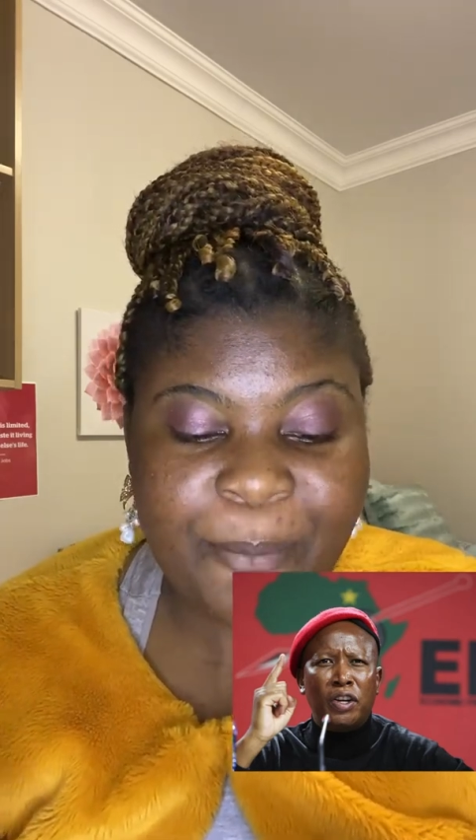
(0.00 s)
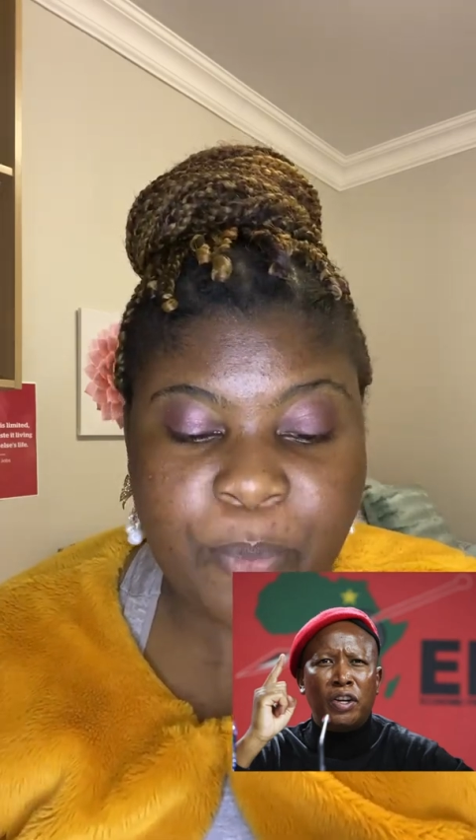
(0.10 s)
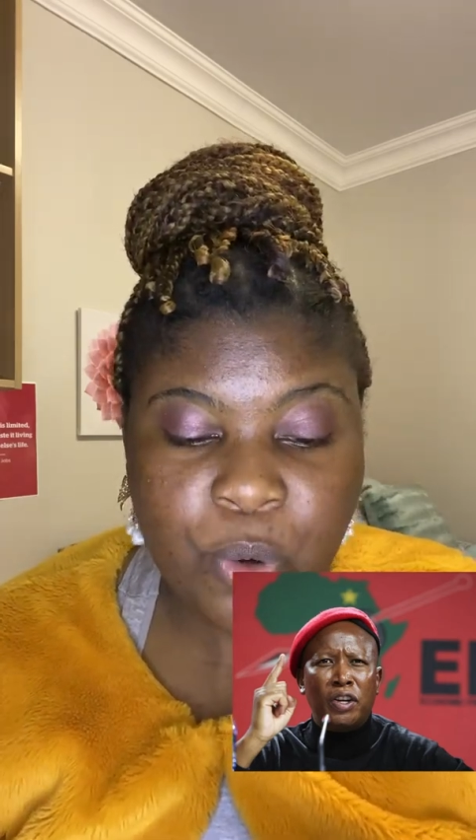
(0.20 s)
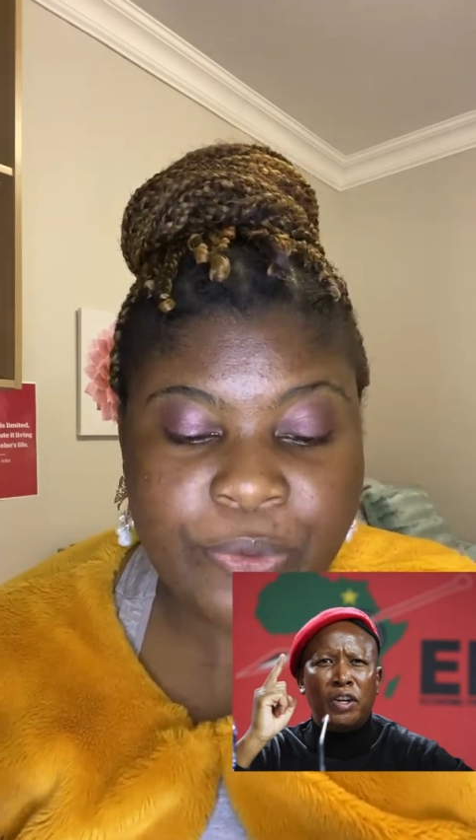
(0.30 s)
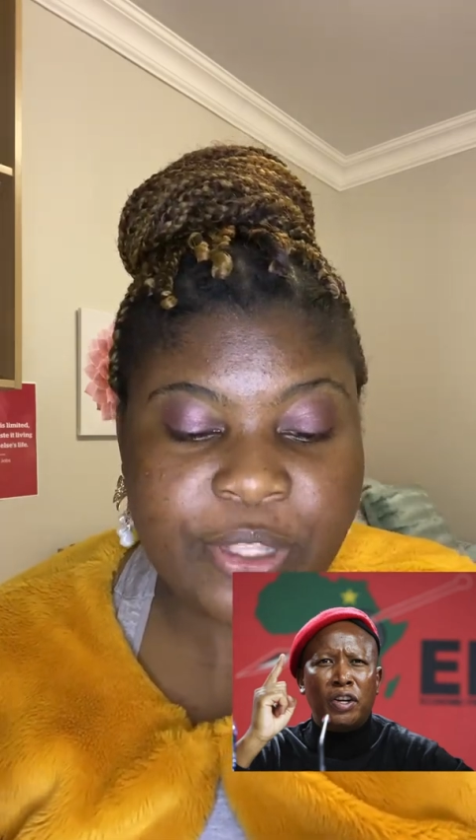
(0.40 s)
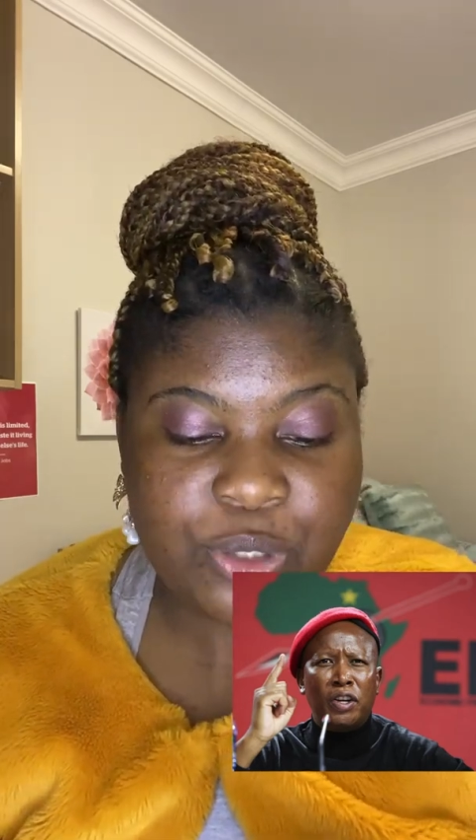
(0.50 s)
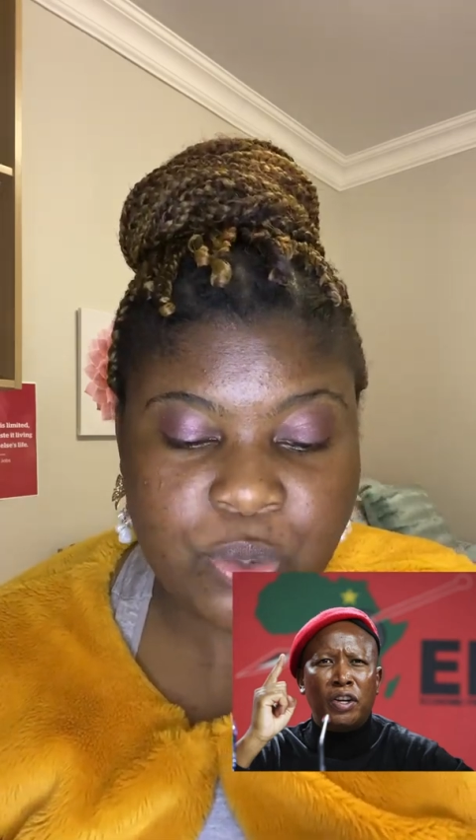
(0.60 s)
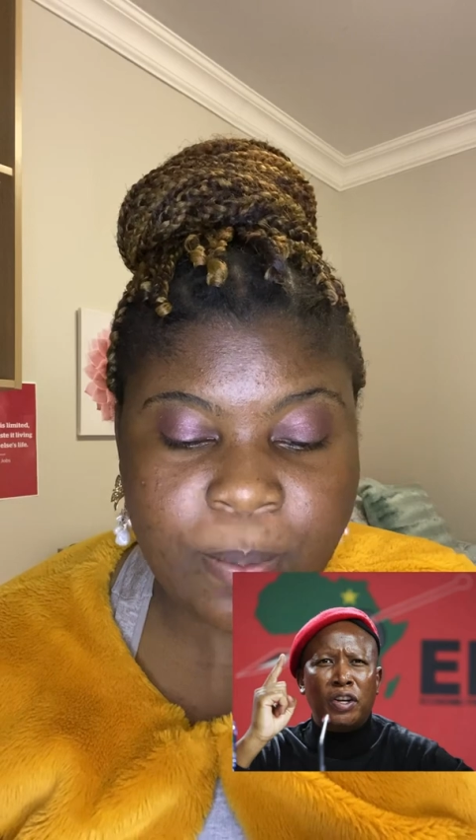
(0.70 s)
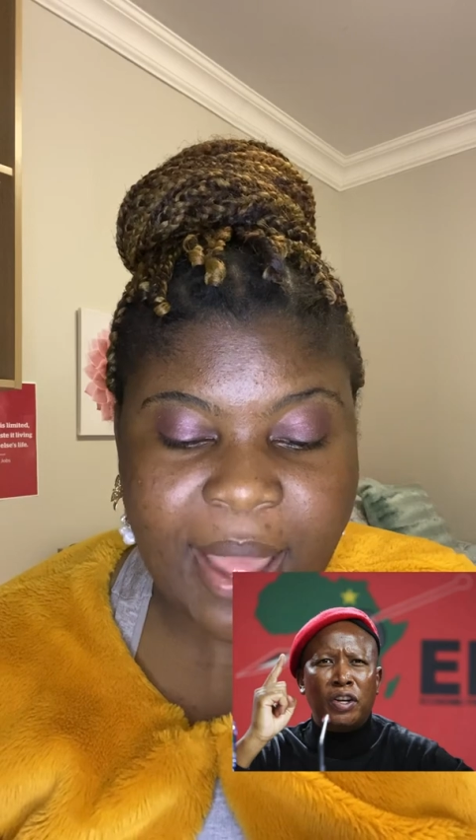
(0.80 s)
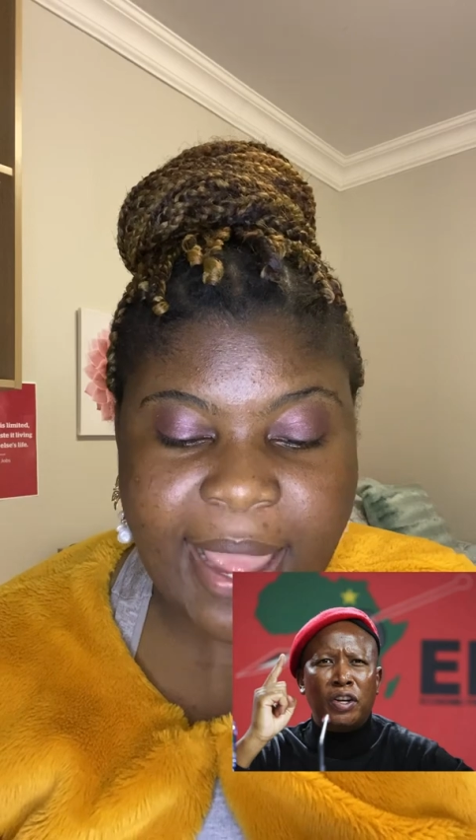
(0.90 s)
both
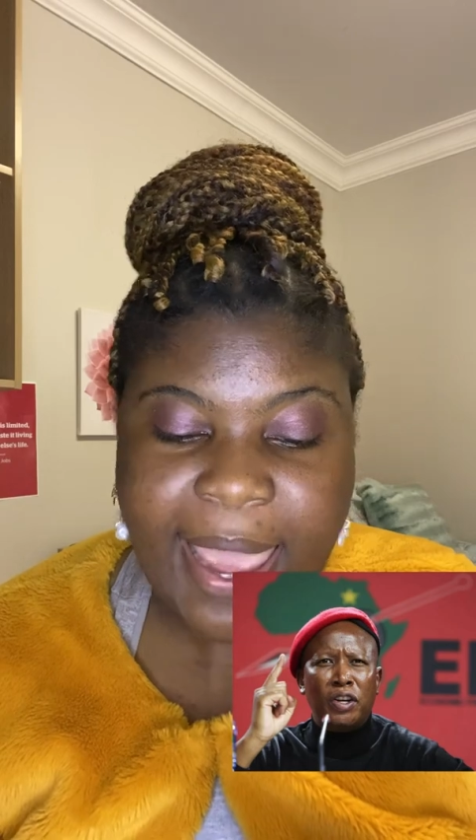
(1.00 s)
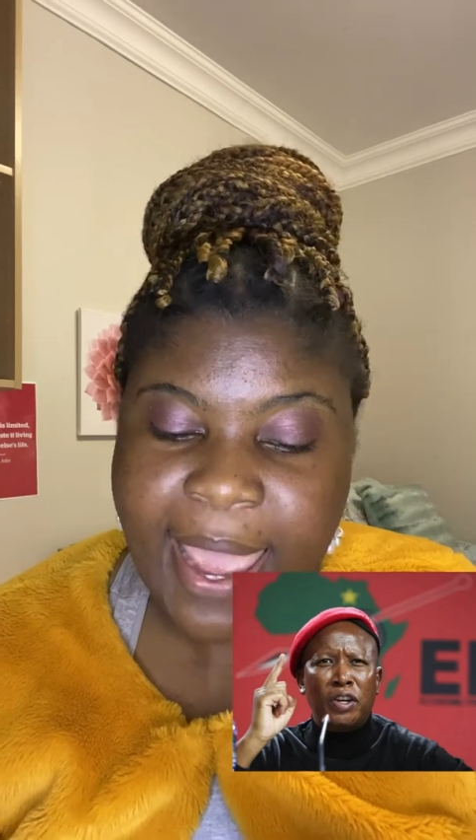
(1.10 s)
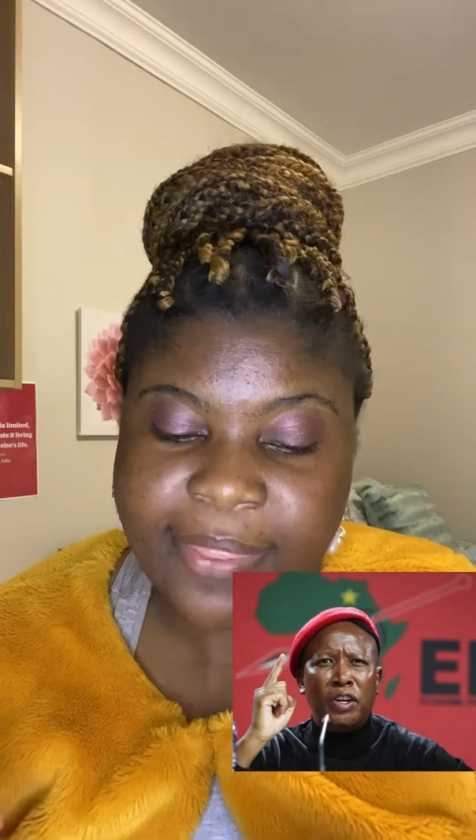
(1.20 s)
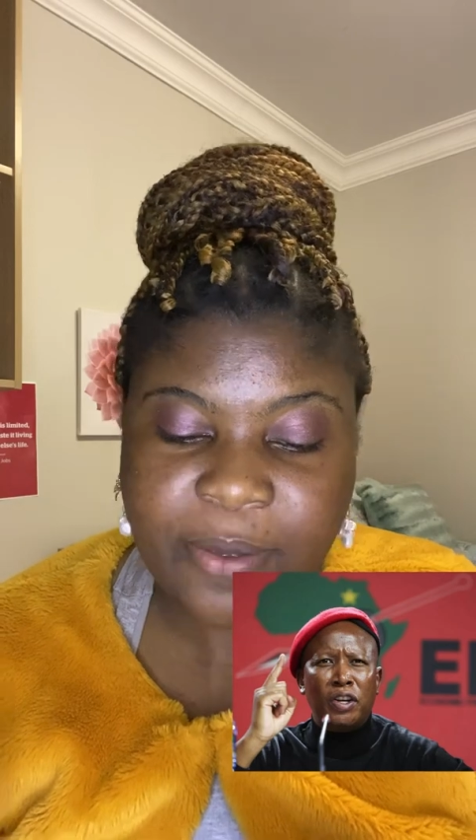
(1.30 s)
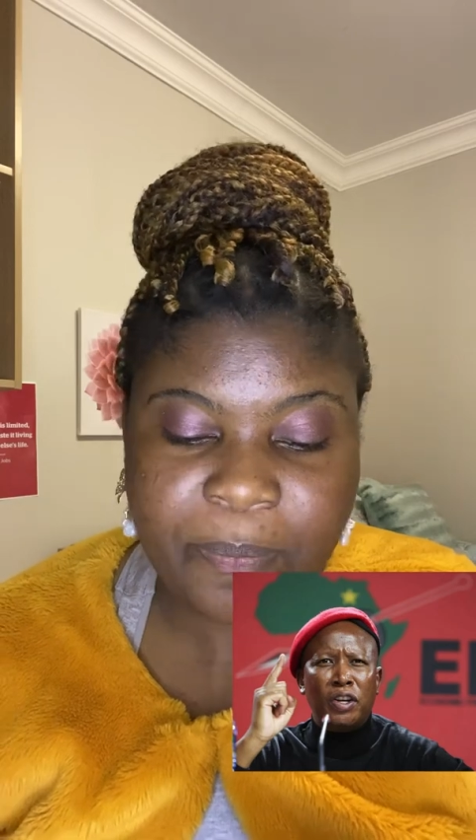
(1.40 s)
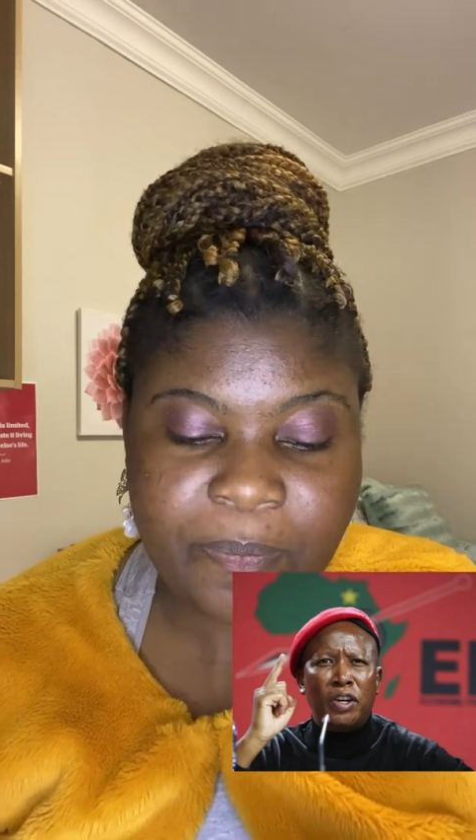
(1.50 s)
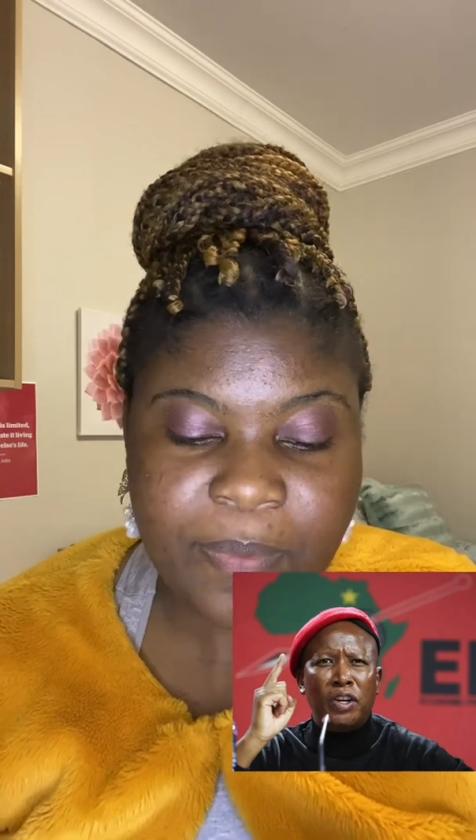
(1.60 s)
Zuma and the